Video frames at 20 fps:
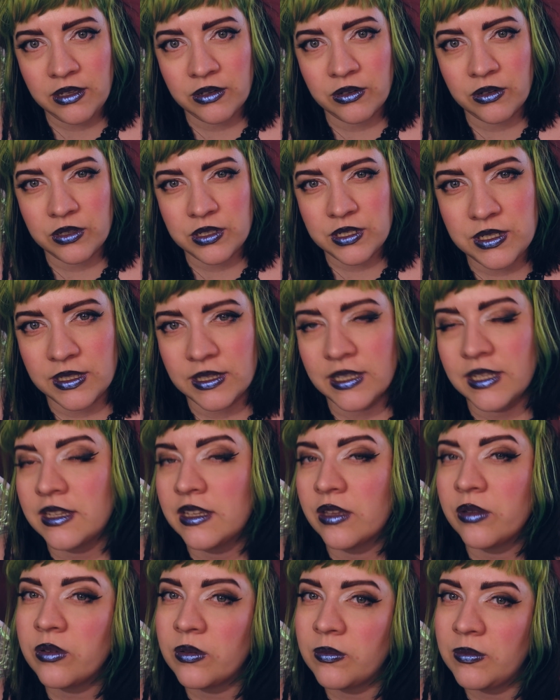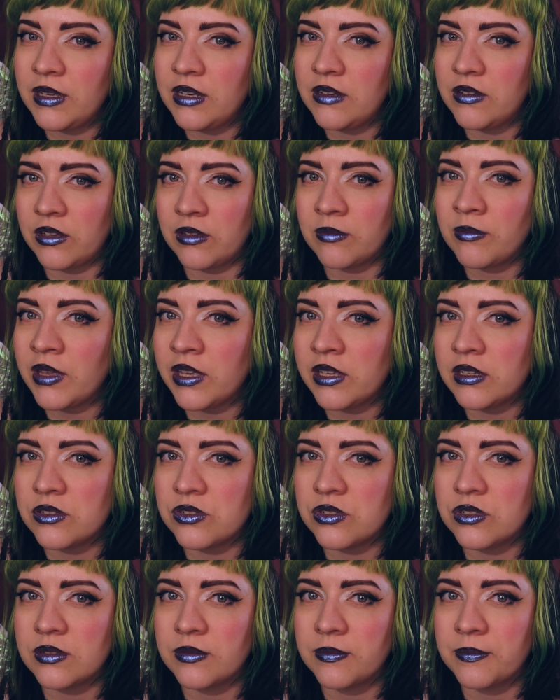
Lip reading: or you think that would be too much?